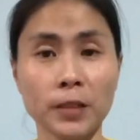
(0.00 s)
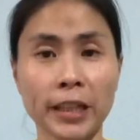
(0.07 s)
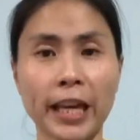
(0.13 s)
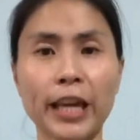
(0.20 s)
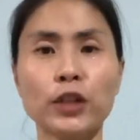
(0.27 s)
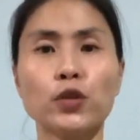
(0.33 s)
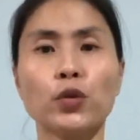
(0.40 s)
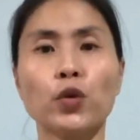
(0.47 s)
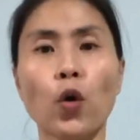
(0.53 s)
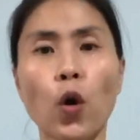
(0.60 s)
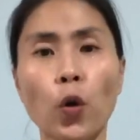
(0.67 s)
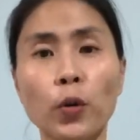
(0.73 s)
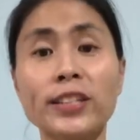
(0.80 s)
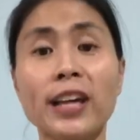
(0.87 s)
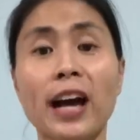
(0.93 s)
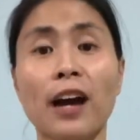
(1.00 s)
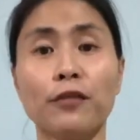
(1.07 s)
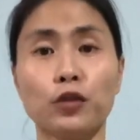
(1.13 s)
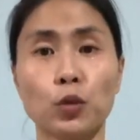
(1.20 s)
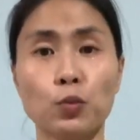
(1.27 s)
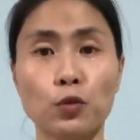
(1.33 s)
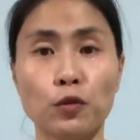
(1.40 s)
Okay, so you always
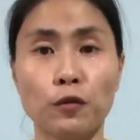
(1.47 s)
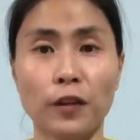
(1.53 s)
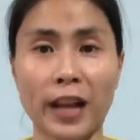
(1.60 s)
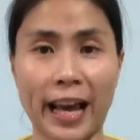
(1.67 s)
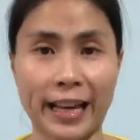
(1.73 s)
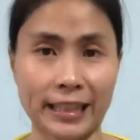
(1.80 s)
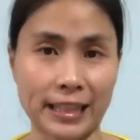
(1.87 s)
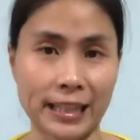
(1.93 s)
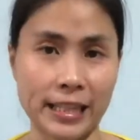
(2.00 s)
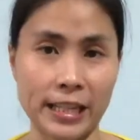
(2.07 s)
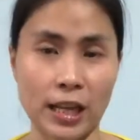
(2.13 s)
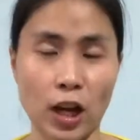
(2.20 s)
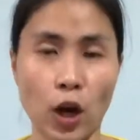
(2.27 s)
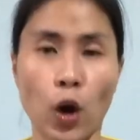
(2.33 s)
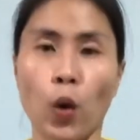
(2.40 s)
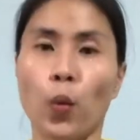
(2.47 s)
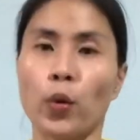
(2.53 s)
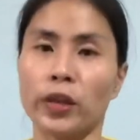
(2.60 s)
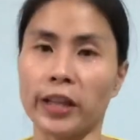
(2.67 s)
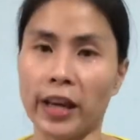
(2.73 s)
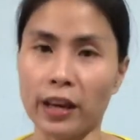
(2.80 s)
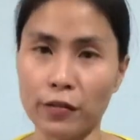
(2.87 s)
have to move lightly.
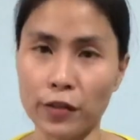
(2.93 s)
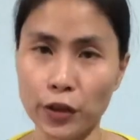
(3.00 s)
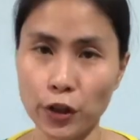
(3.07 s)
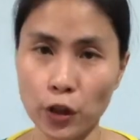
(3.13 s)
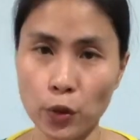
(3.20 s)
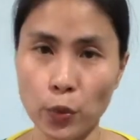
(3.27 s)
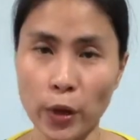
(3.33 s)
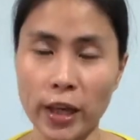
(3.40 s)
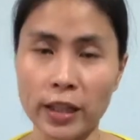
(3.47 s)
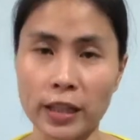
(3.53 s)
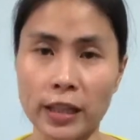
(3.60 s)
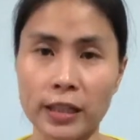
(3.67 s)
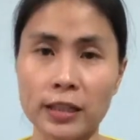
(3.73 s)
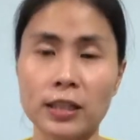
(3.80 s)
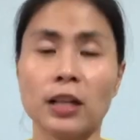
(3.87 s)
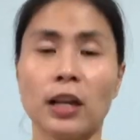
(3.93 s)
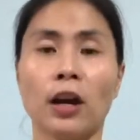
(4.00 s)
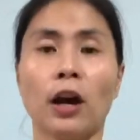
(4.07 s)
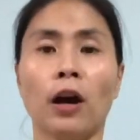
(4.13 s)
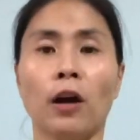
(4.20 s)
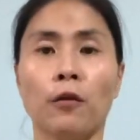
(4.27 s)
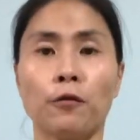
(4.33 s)
Whatever your weight is,
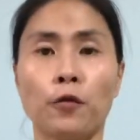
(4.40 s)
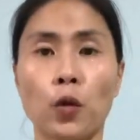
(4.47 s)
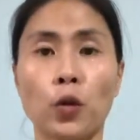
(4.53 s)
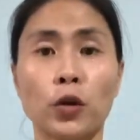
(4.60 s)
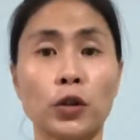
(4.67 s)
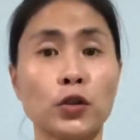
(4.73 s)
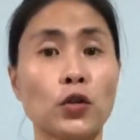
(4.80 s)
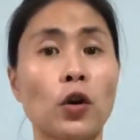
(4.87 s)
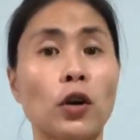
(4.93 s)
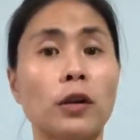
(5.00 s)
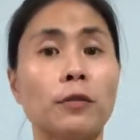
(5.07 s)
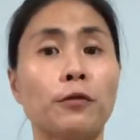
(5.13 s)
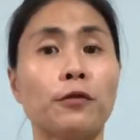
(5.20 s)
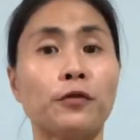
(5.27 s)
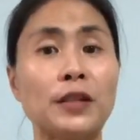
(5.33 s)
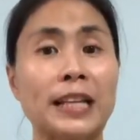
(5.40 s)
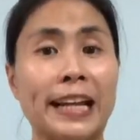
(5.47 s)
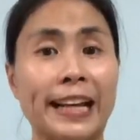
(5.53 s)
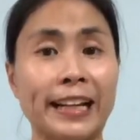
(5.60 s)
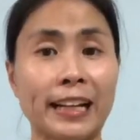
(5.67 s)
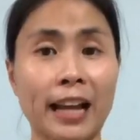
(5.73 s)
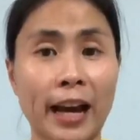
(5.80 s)
focus on
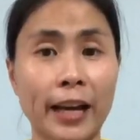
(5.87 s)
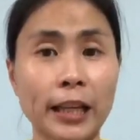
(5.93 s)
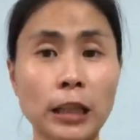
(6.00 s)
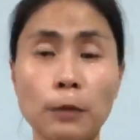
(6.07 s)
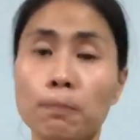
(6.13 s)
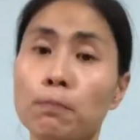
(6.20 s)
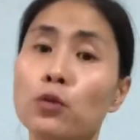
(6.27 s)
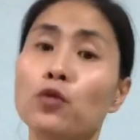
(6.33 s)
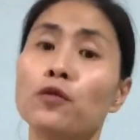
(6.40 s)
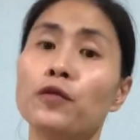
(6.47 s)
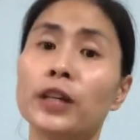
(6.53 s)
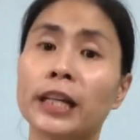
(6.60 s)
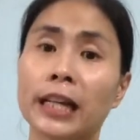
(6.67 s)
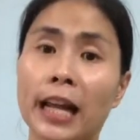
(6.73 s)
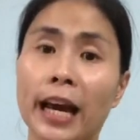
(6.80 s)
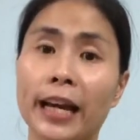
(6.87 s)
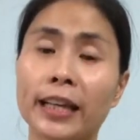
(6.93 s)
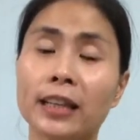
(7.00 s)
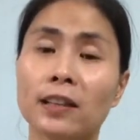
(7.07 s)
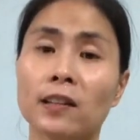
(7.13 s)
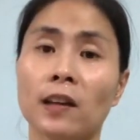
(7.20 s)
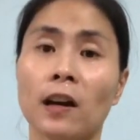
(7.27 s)
feeling light, moving
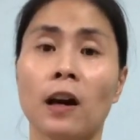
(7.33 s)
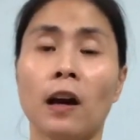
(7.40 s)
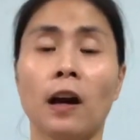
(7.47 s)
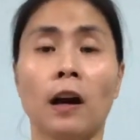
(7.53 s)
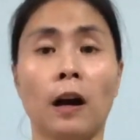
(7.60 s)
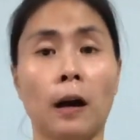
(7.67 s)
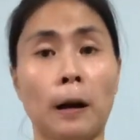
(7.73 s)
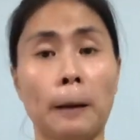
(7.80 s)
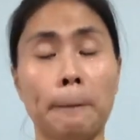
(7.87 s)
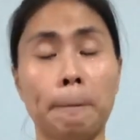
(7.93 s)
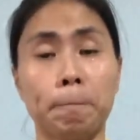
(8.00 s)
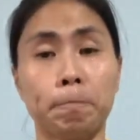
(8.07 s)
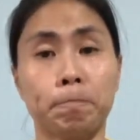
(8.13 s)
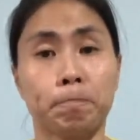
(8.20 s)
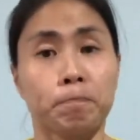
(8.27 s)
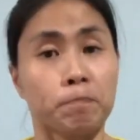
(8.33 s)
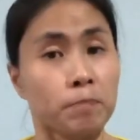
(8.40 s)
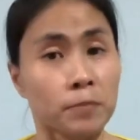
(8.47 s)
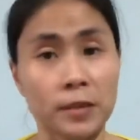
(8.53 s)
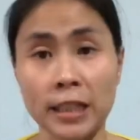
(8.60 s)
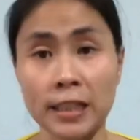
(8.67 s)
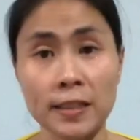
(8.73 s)
light.
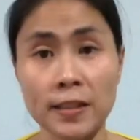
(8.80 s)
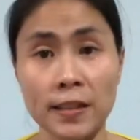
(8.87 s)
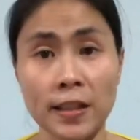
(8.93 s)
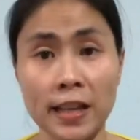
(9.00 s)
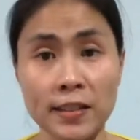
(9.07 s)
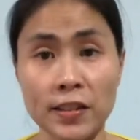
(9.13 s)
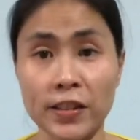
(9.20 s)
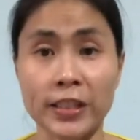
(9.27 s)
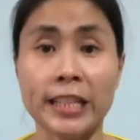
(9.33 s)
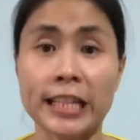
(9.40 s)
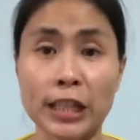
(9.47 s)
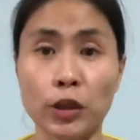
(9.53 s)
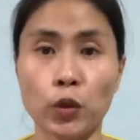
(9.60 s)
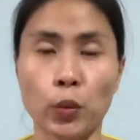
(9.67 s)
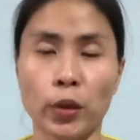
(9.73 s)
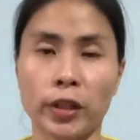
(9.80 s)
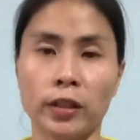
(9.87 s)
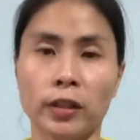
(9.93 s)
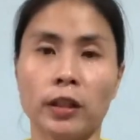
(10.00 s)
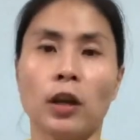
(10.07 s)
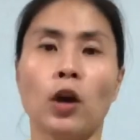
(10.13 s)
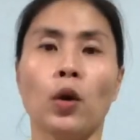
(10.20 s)
That's the key to it.
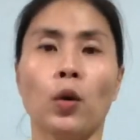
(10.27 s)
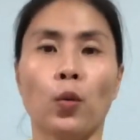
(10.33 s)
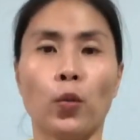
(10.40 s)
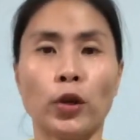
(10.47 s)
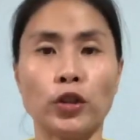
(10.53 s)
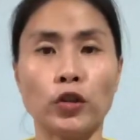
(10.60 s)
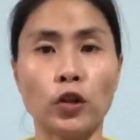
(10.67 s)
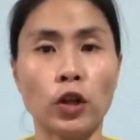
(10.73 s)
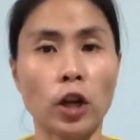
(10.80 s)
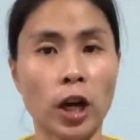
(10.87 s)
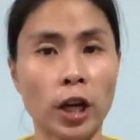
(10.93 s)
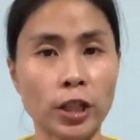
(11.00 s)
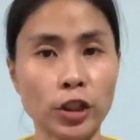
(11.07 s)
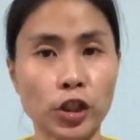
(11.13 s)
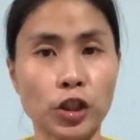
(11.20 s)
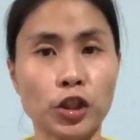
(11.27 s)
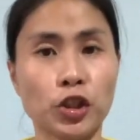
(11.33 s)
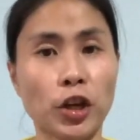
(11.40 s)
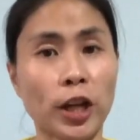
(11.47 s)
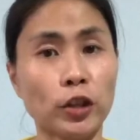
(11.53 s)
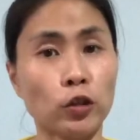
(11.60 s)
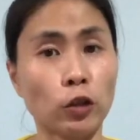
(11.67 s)
When you lunge,
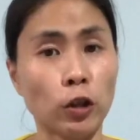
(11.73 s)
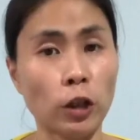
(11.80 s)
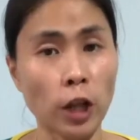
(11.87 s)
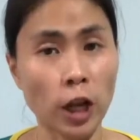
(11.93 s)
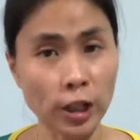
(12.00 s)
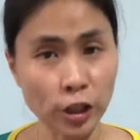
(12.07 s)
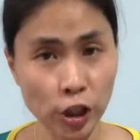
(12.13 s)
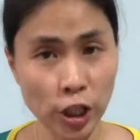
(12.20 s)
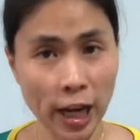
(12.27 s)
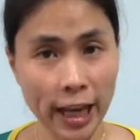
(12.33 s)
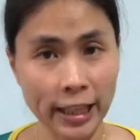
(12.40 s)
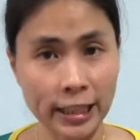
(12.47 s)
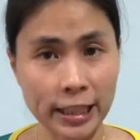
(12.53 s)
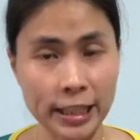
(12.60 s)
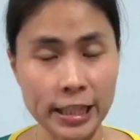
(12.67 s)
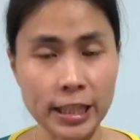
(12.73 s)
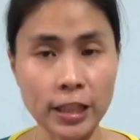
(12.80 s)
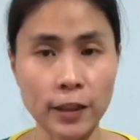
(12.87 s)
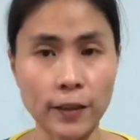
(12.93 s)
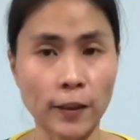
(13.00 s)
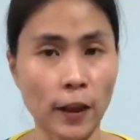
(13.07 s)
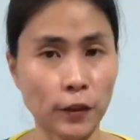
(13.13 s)
try to lunge lightly,
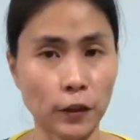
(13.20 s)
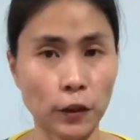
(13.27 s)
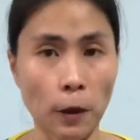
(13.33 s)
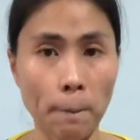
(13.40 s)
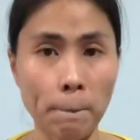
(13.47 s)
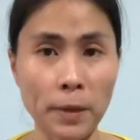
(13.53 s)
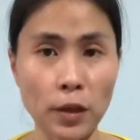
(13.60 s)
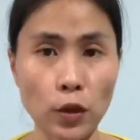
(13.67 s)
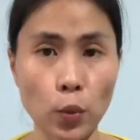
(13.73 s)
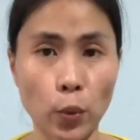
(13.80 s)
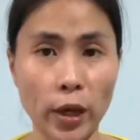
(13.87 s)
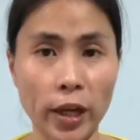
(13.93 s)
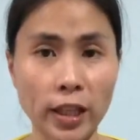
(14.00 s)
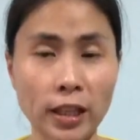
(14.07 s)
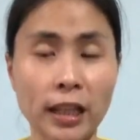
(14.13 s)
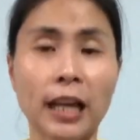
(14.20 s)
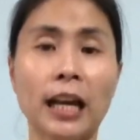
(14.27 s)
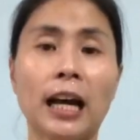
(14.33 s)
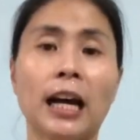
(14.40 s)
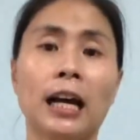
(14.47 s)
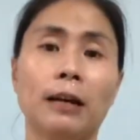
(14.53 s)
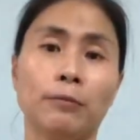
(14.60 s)
not dumping the weight,
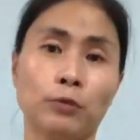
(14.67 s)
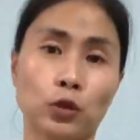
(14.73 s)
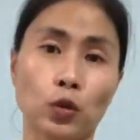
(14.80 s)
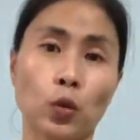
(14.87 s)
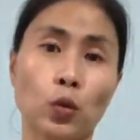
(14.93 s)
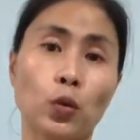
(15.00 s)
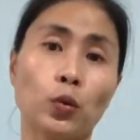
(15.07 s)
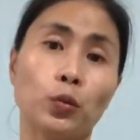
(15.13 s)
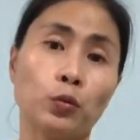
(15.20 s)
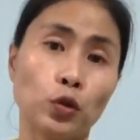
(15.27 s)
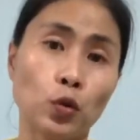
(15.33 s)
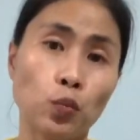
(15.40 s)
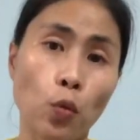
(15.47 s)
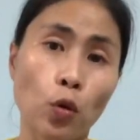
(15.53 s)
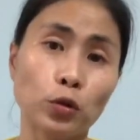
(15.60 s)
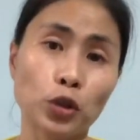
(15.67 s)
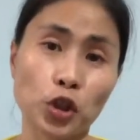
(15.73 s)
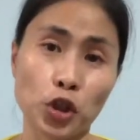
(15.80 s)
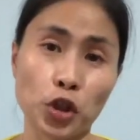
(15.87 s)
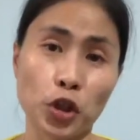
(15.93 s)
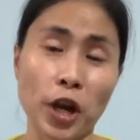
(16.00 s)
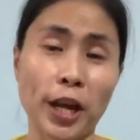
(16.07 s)
so you won't
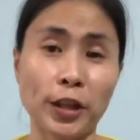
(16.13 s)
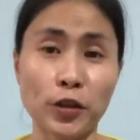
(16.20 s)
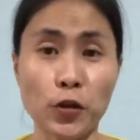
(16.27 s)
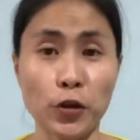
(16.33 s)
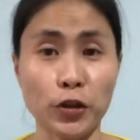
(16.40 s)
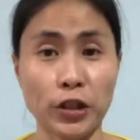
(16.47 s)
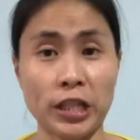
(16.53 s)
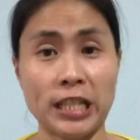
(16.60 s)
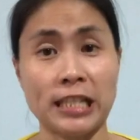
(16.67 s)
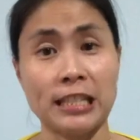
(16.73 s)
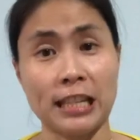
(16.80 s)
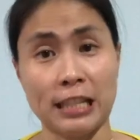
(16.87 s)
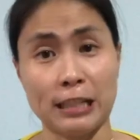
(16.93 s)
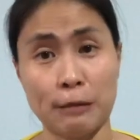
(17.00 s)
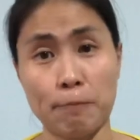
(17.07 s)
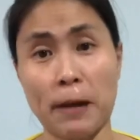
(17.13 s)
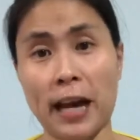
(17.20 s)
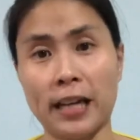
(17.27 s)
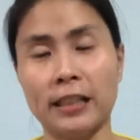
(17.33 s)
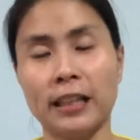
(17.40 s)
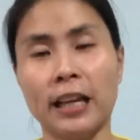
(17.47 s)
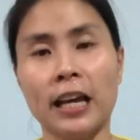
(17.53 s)
strain your knees as bad.